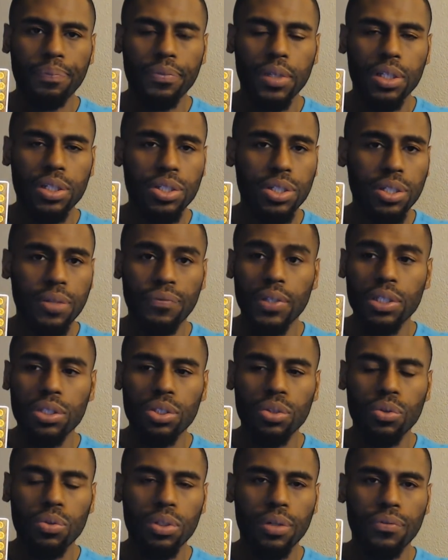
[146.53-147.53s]
Shifting
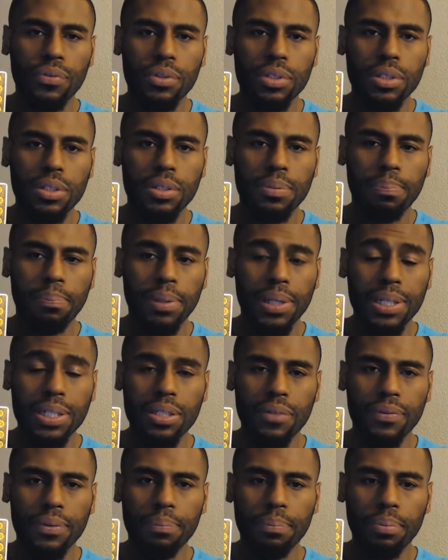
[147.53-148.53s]
to a different
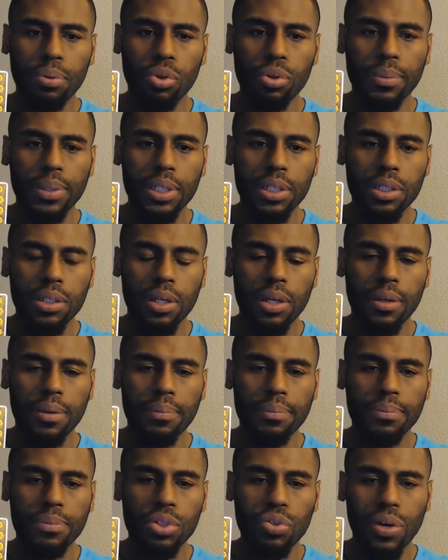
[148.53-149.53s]
place of employment.
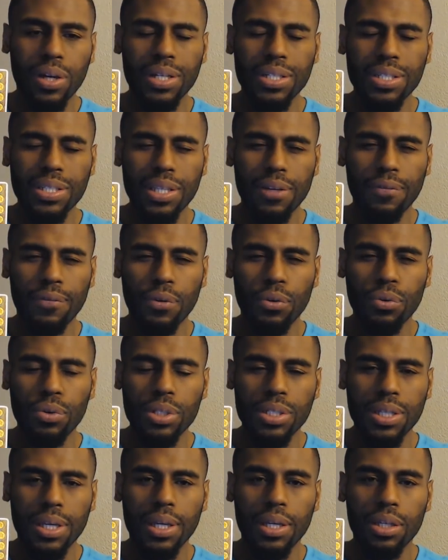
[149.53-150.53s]
Trying to stay
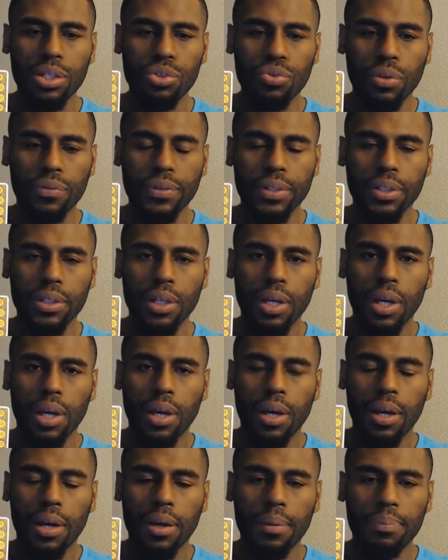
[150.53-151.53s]
focused and driven.
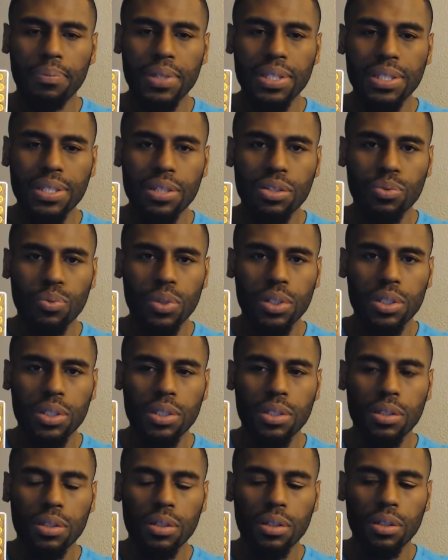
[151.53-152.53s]
This is
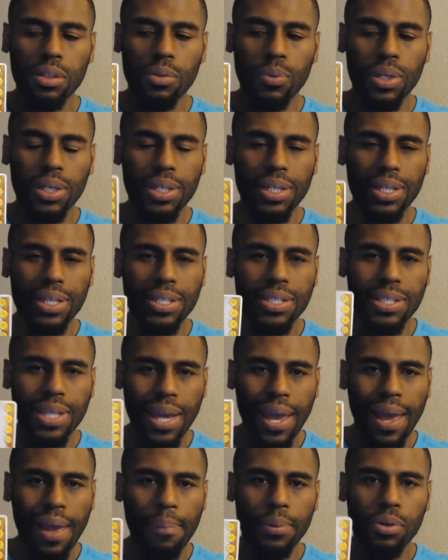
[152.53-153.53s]
what needs to
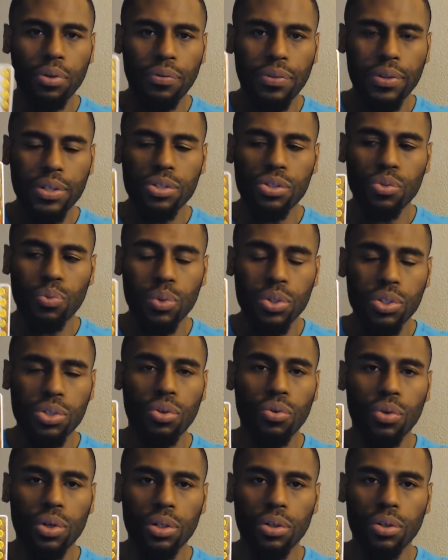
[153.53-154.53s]
happen, or this is what's
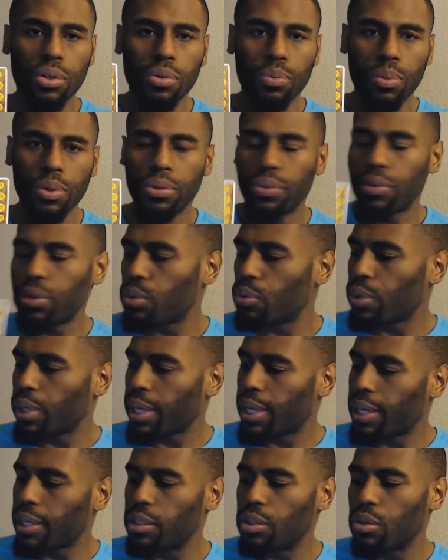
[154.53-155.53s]
going on with you
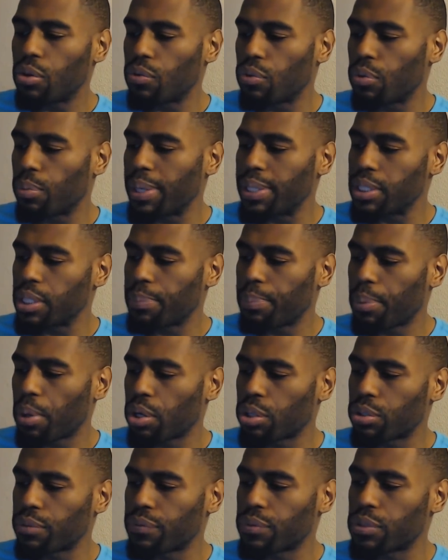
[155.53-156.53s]
and your romantic
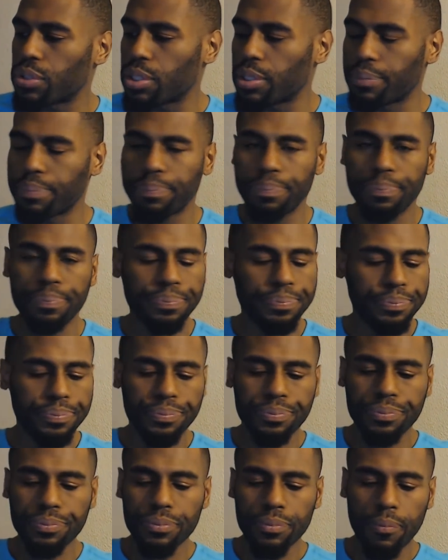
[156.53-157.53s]
partner for some.
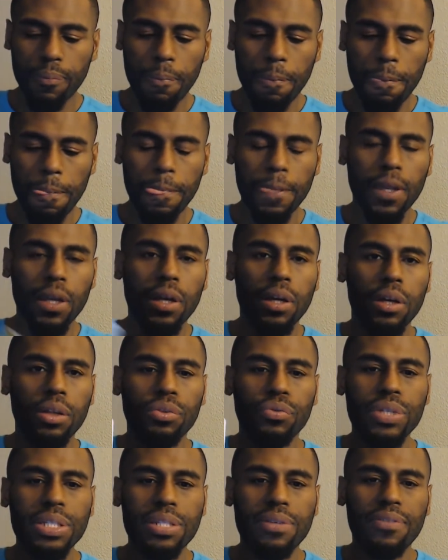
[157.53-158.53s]

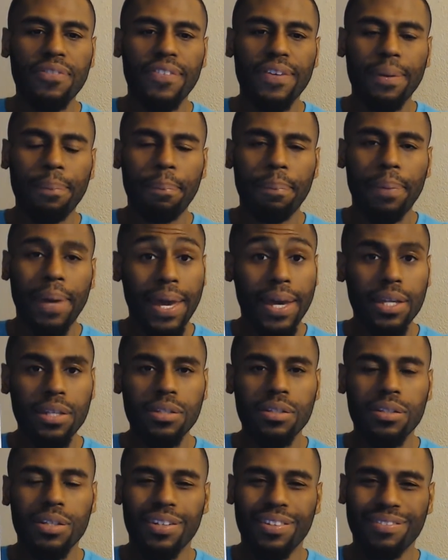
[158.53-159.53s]
The recent past.